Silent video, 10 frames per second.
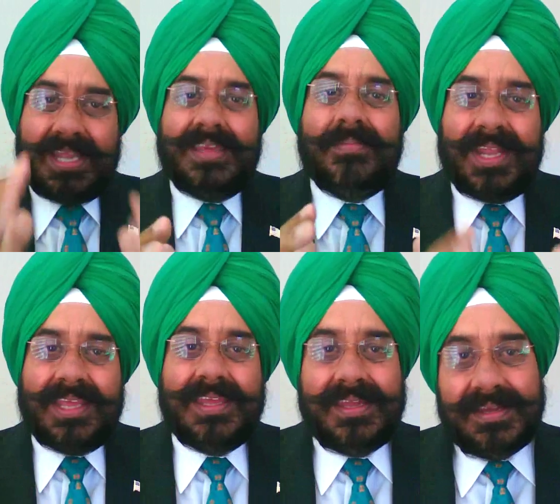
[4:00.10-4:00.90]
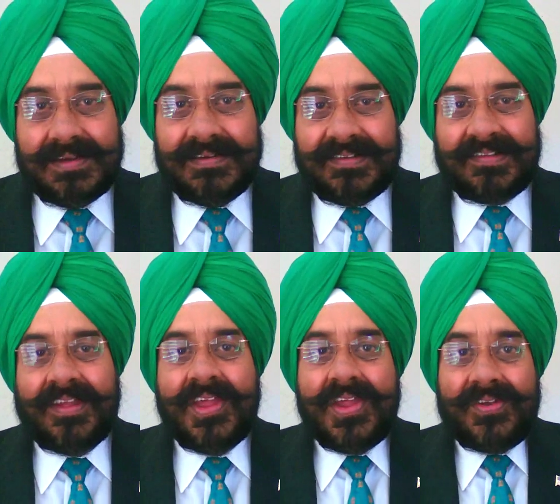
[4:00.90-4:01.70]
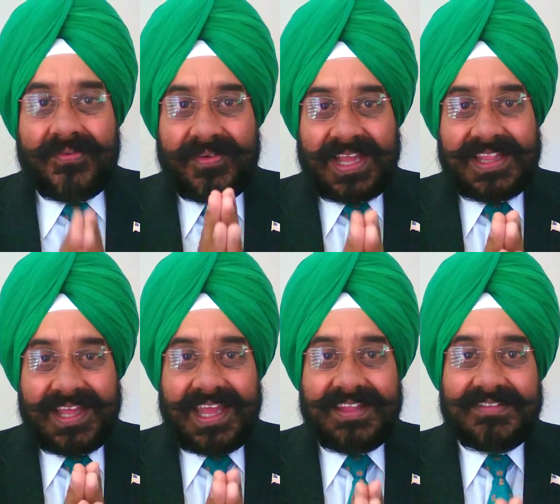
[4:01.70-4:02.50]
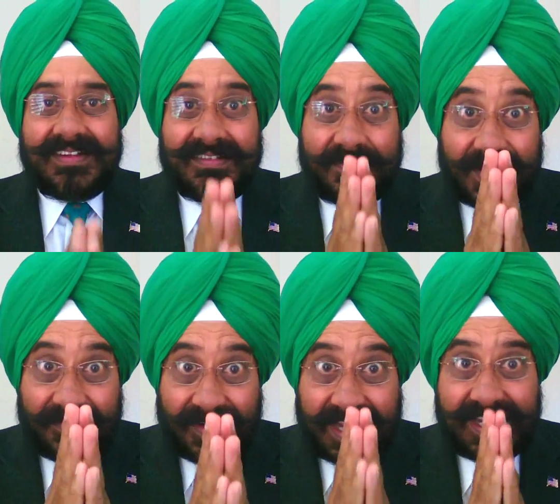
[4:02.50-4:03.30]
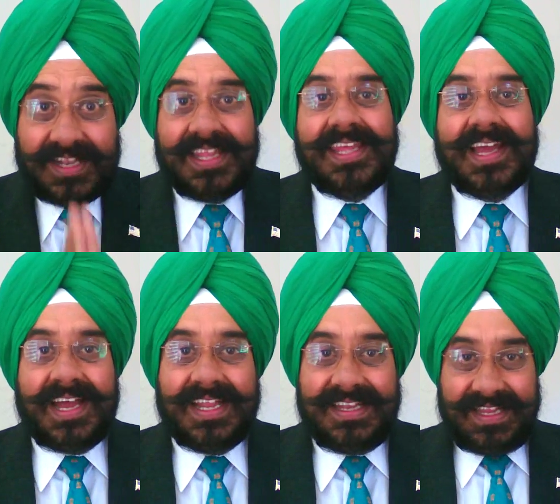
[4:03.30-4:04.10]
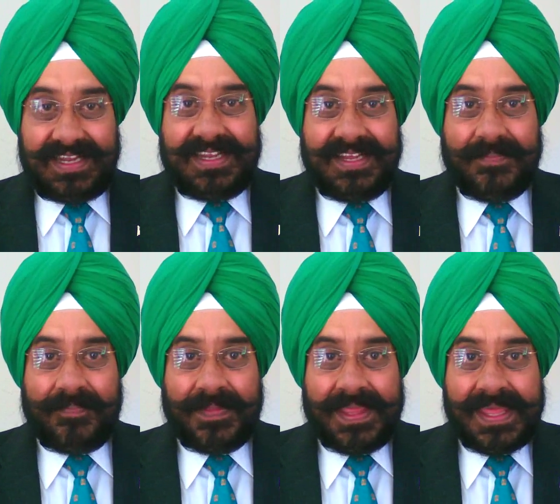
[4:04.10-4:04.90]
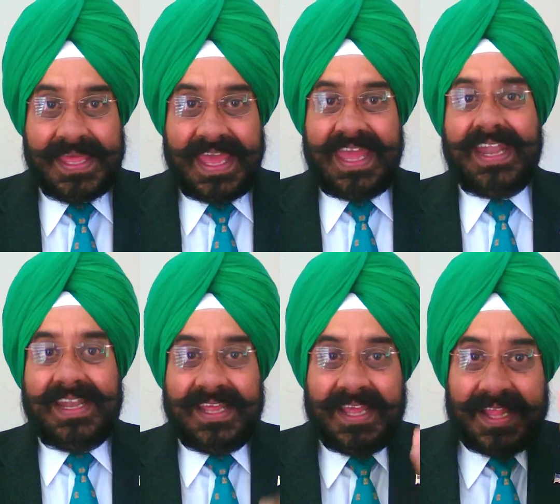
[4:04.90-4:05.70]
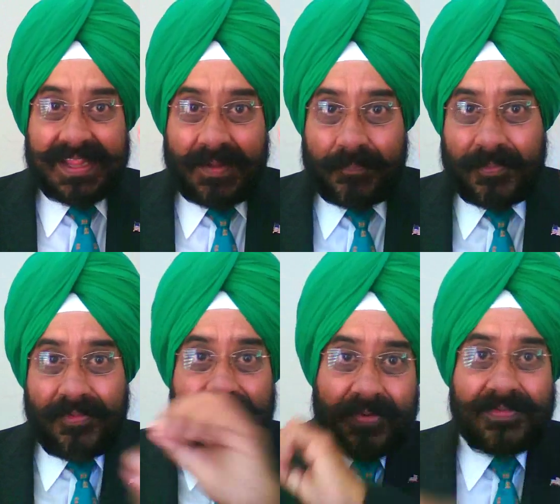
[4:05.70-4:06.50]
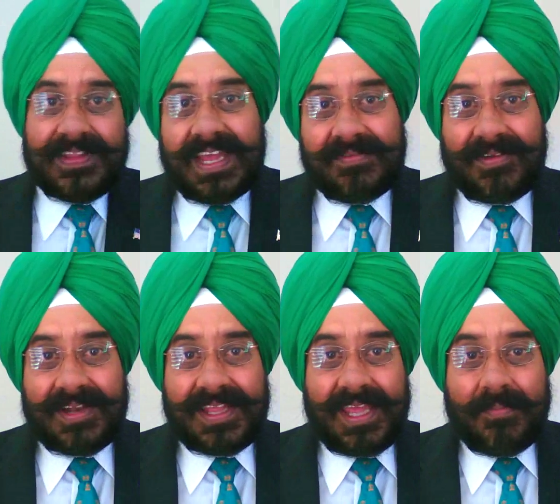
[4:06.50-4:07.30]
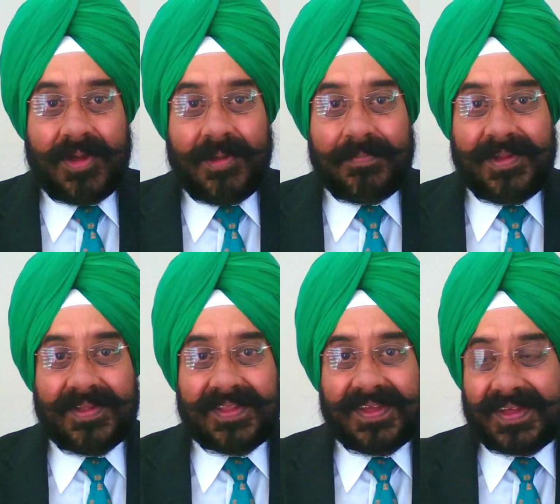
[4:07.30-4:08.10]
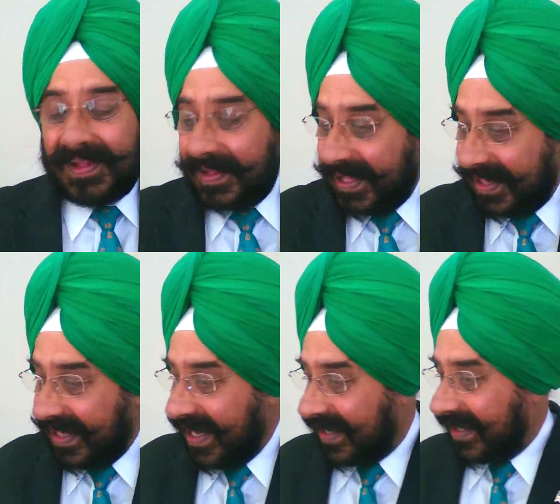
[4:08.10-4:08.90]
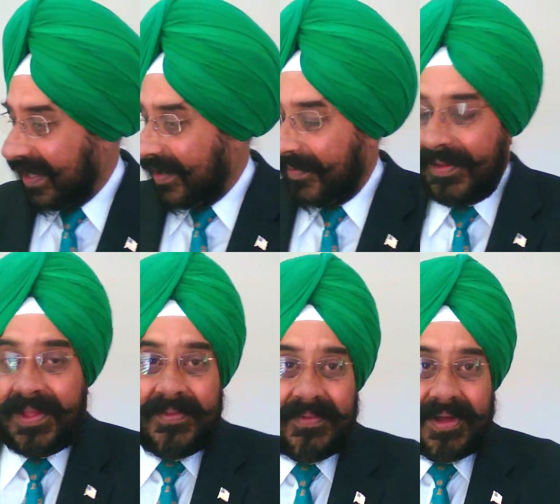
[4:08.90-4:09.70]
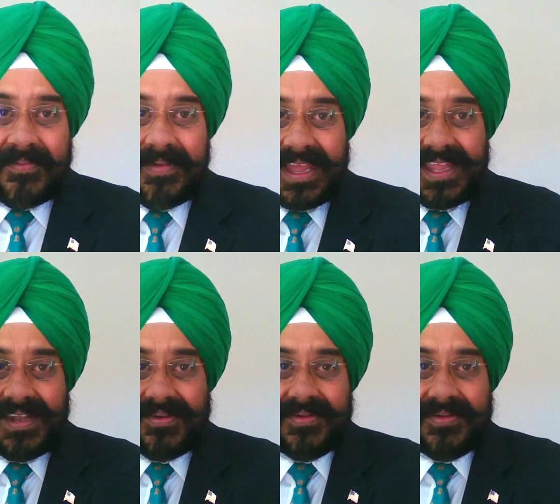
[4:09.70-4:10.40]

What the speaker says: many, many years to find the answers, but finally I did. And the proof of that one came up, that back in